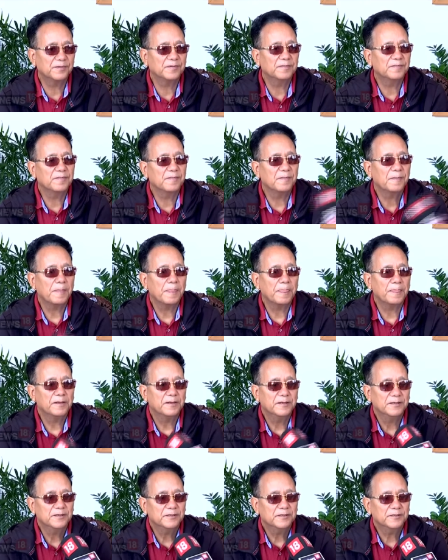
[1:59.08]
B J P?
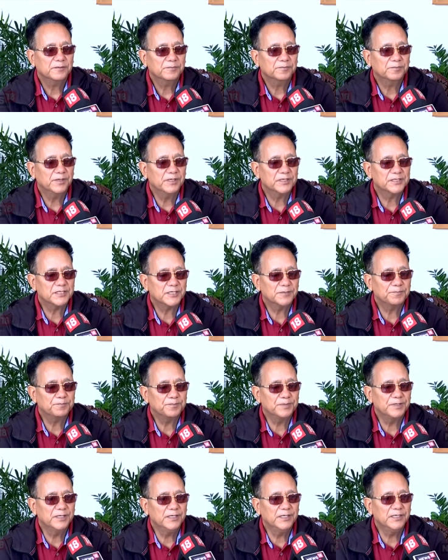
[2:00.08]
B J
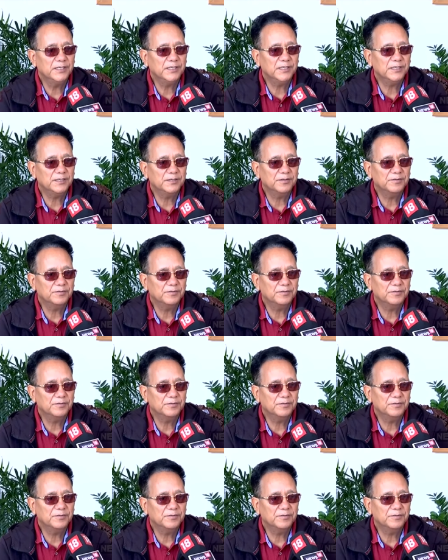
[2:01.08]
P